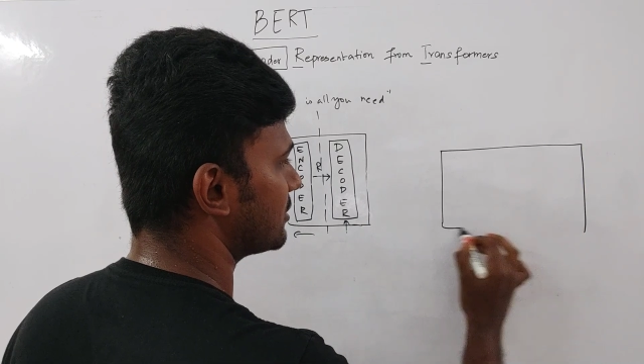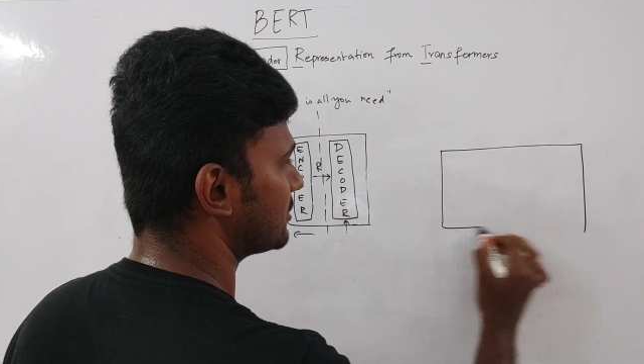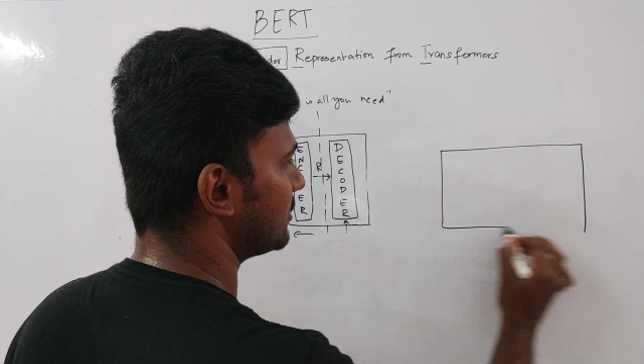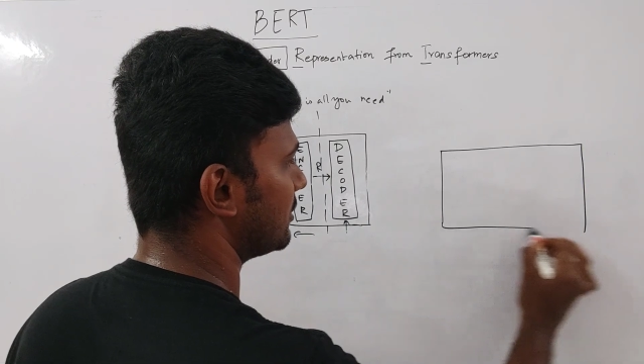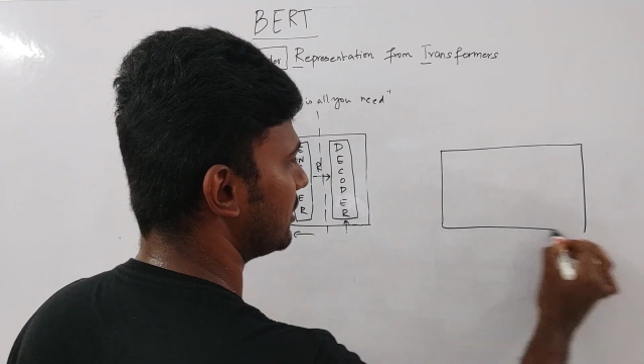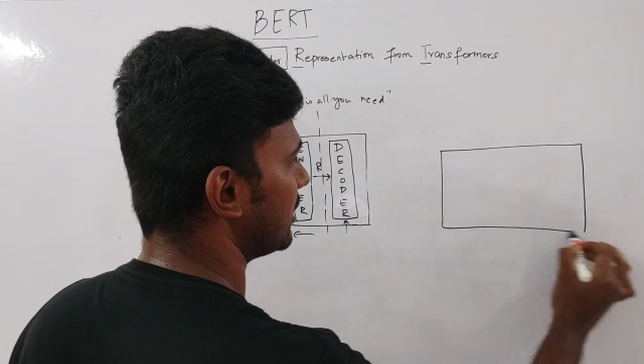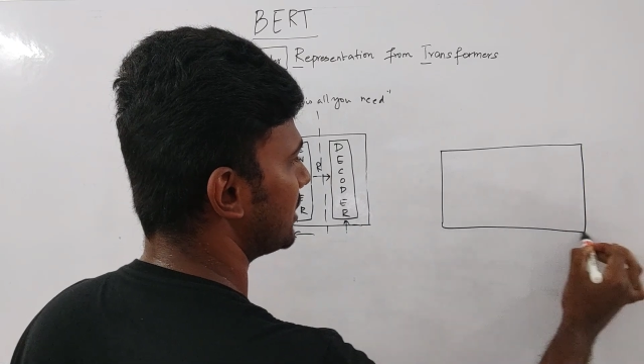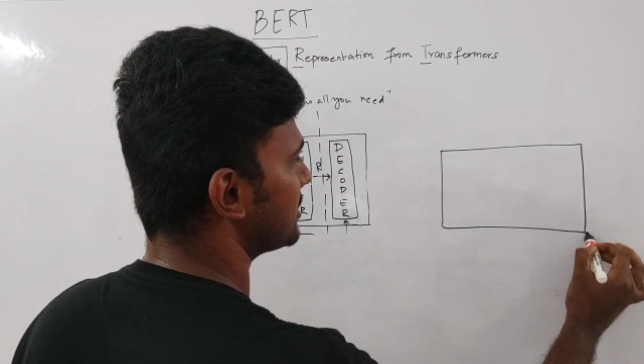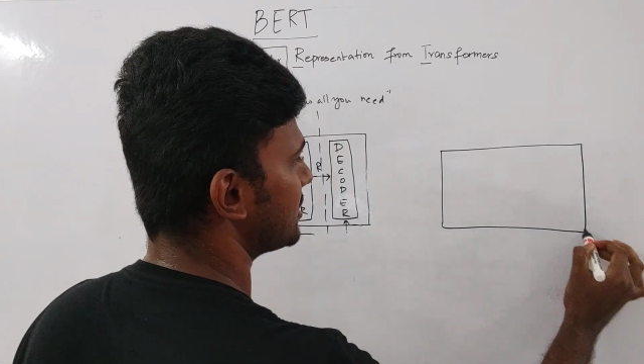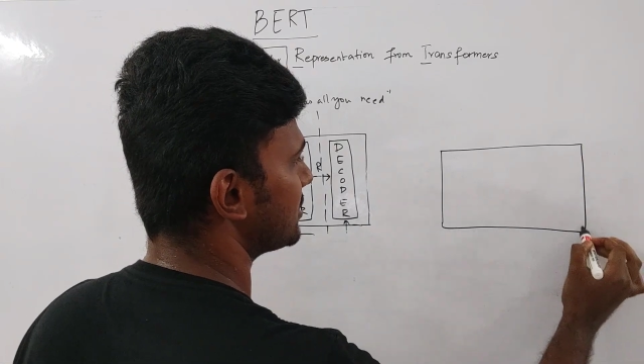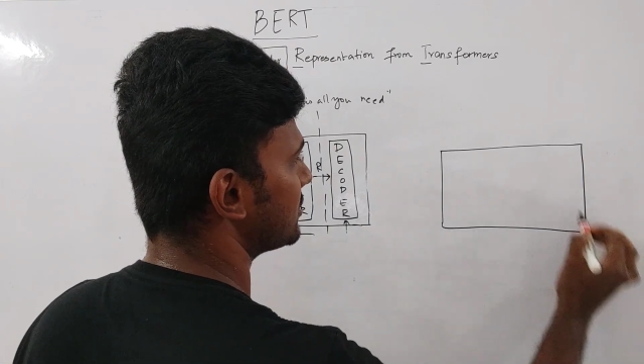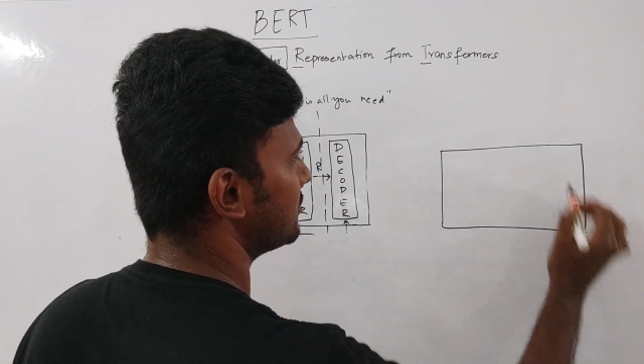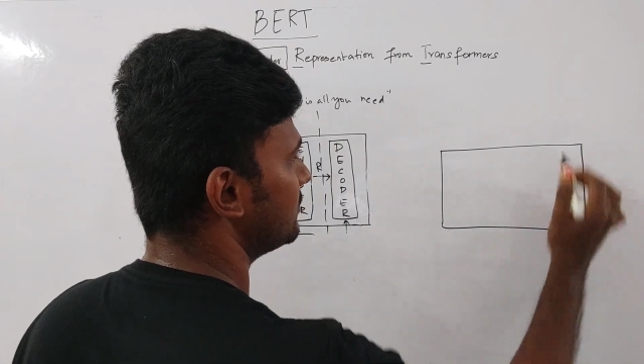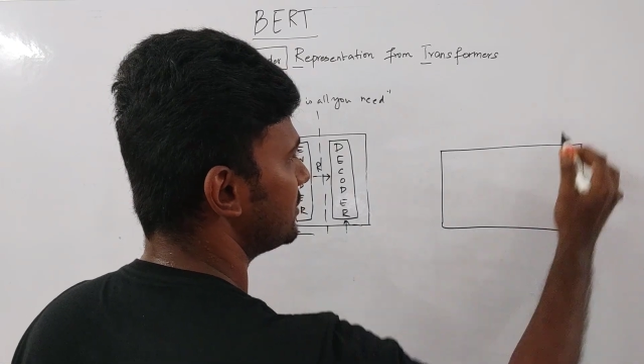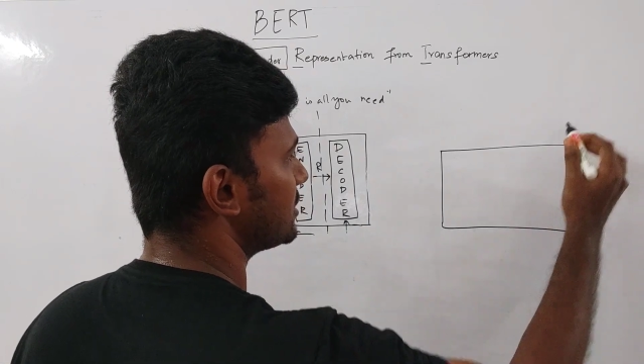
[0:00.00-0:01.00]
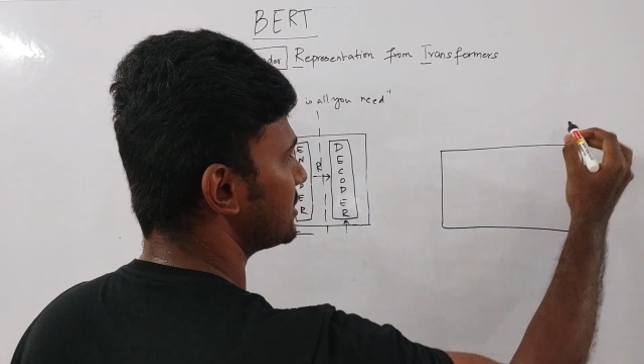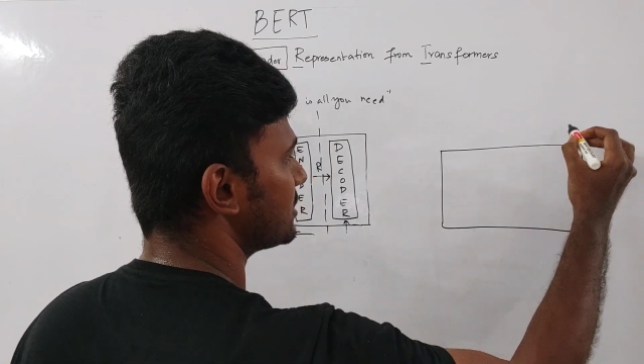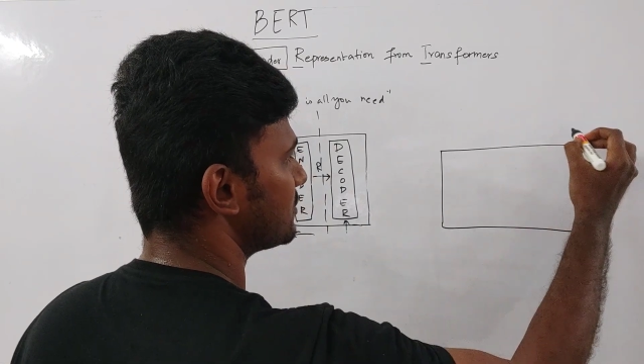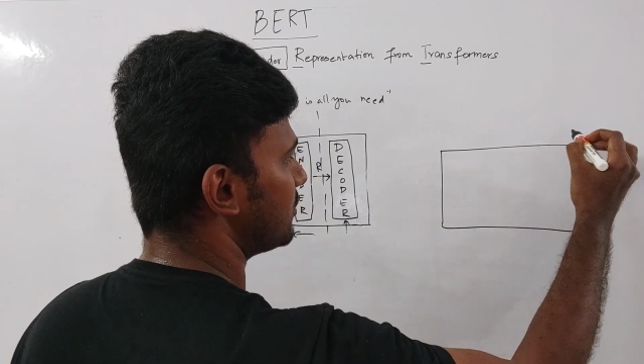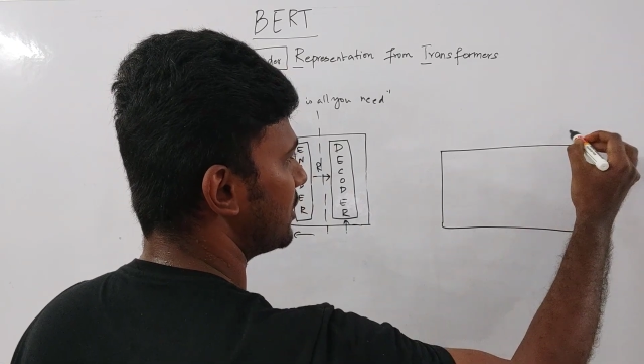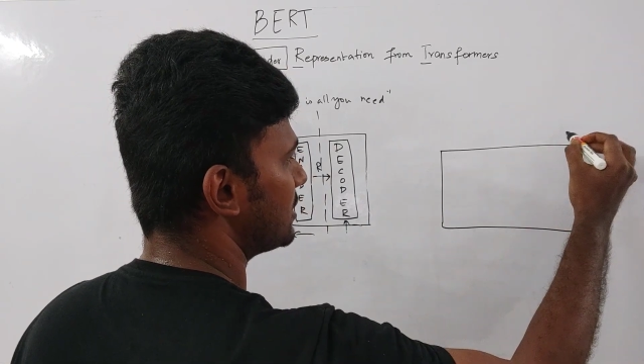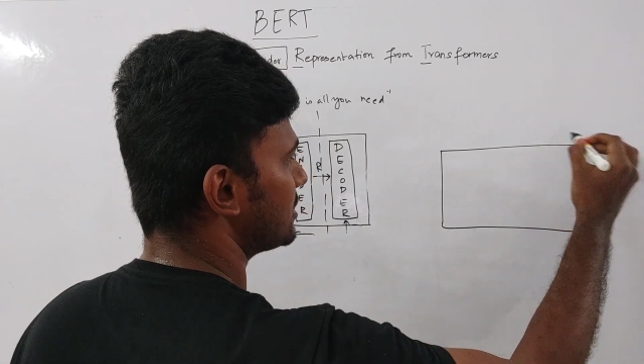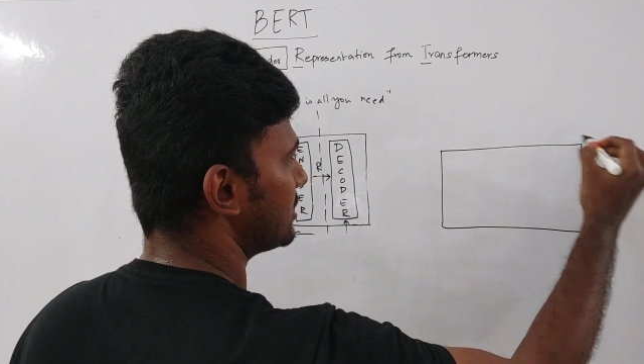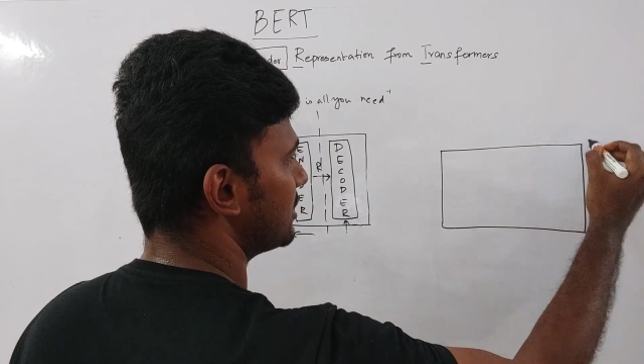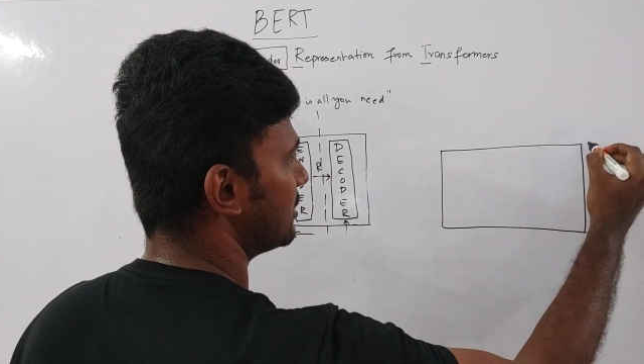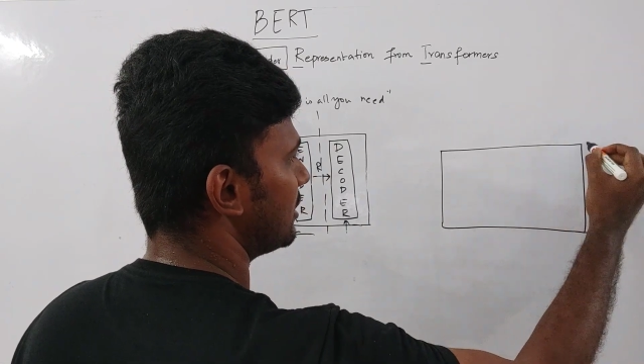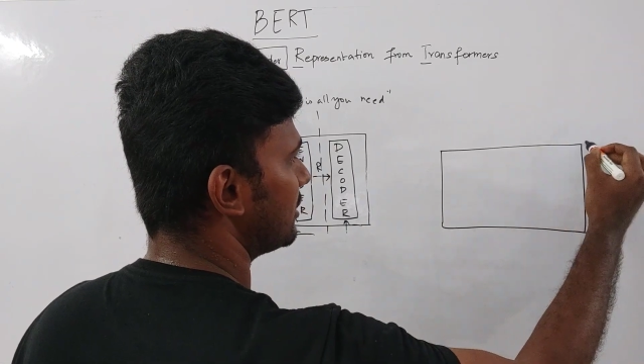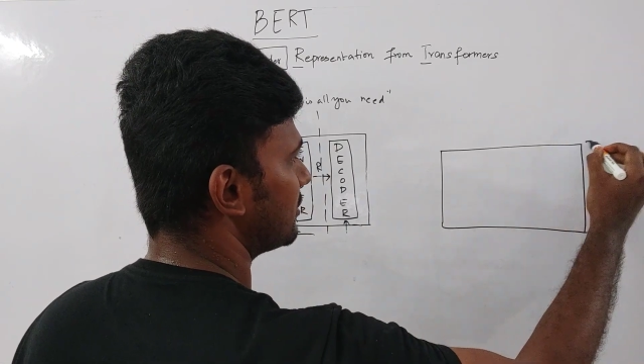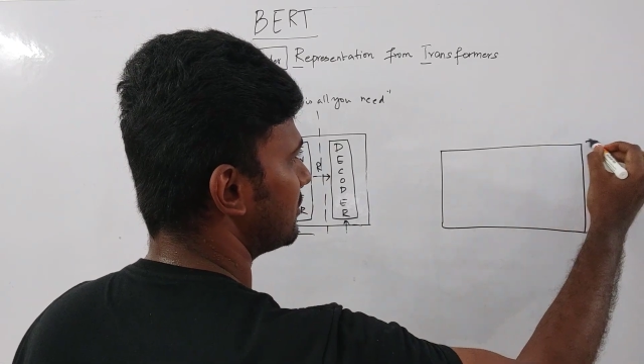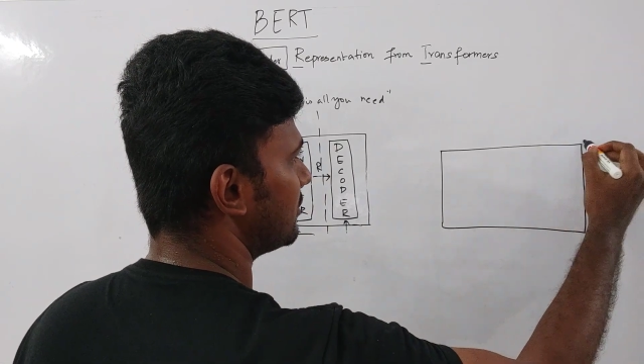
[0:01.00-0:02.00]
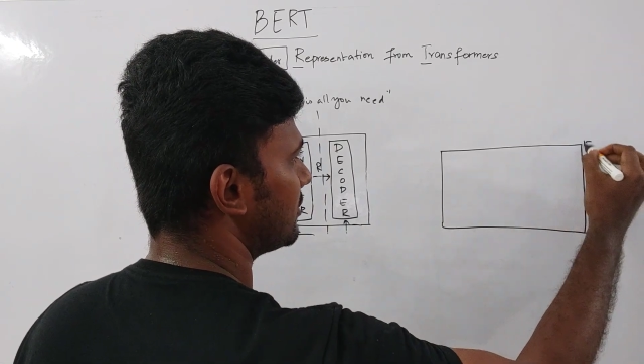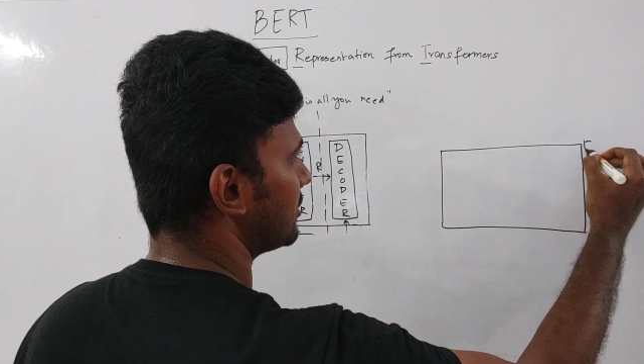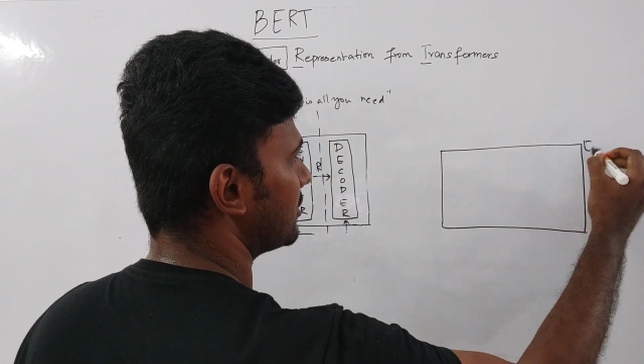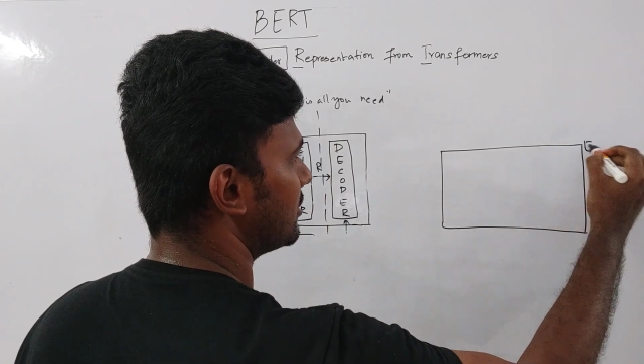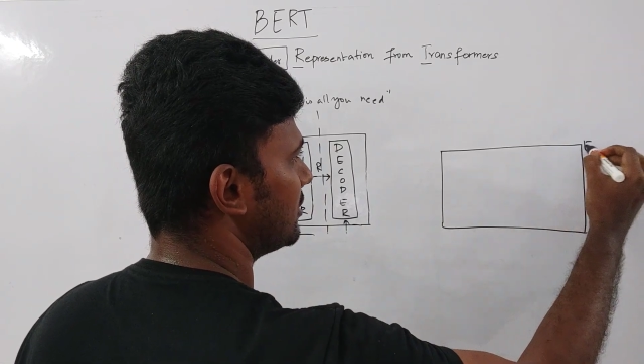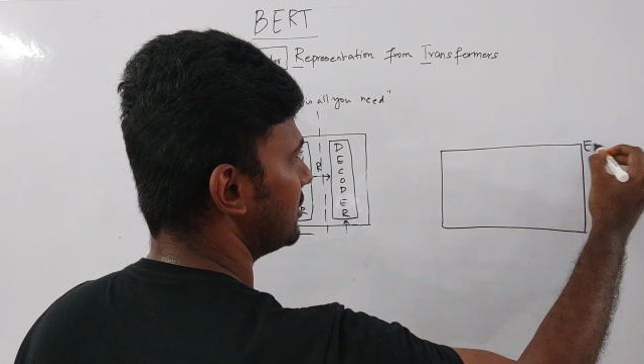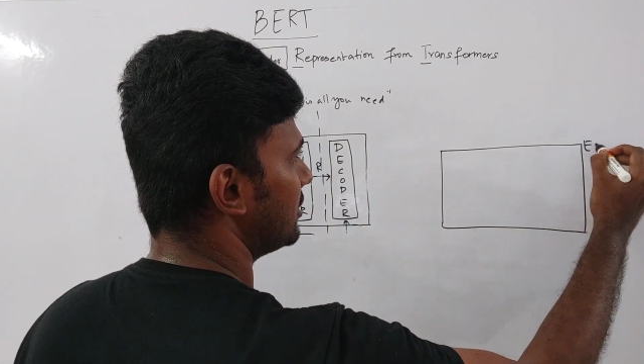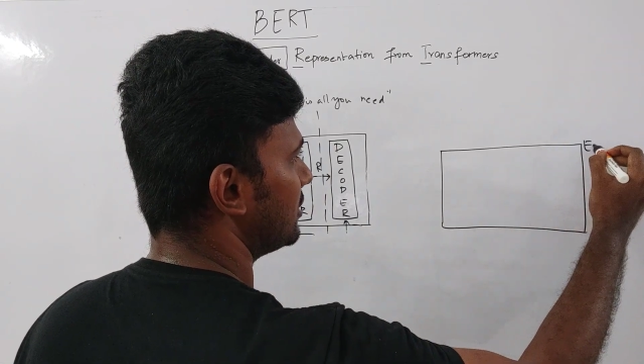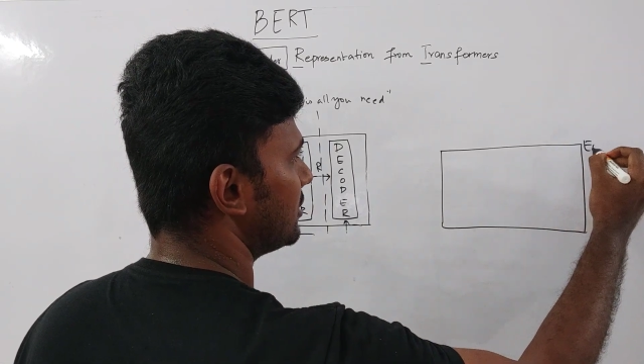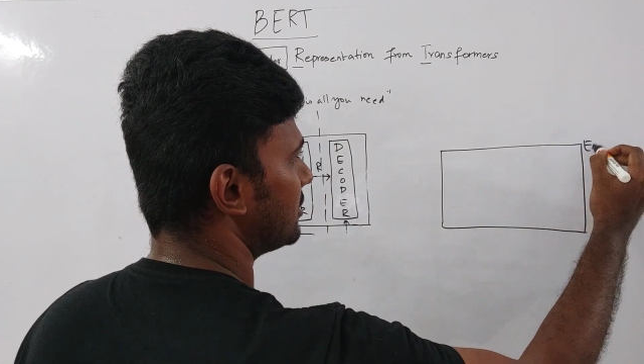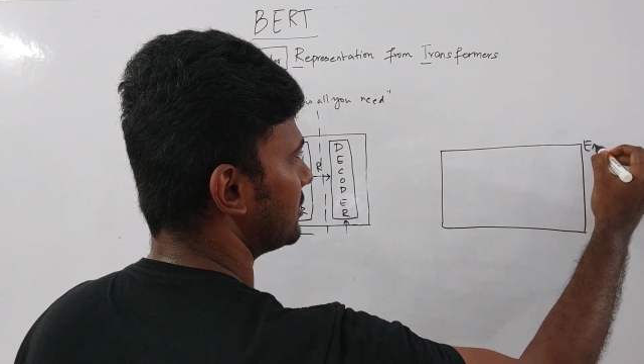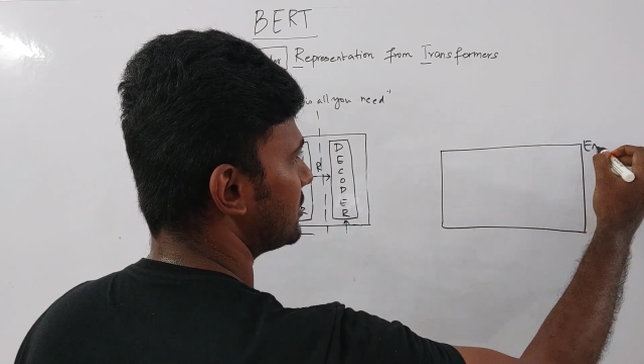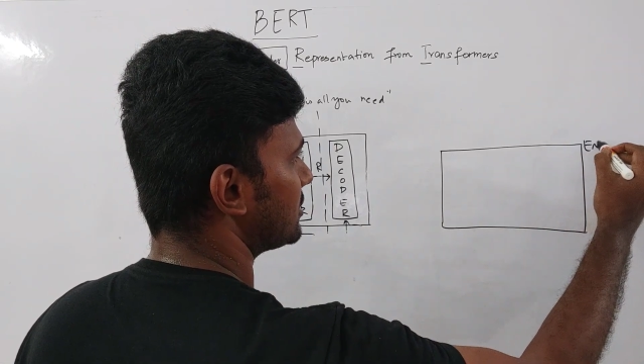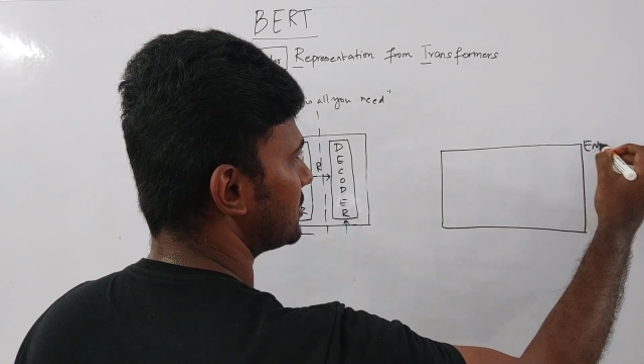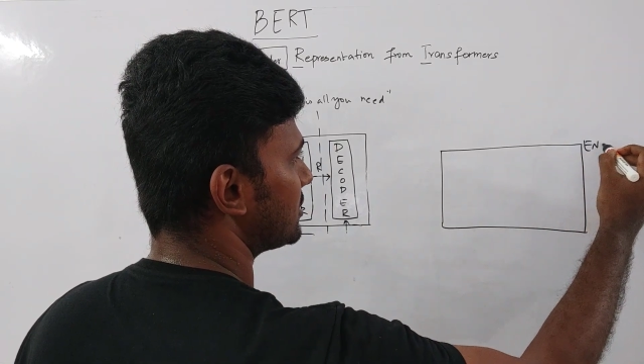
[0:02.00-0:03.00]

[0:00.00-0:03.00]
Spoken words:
So let's assume this is one single encoder. This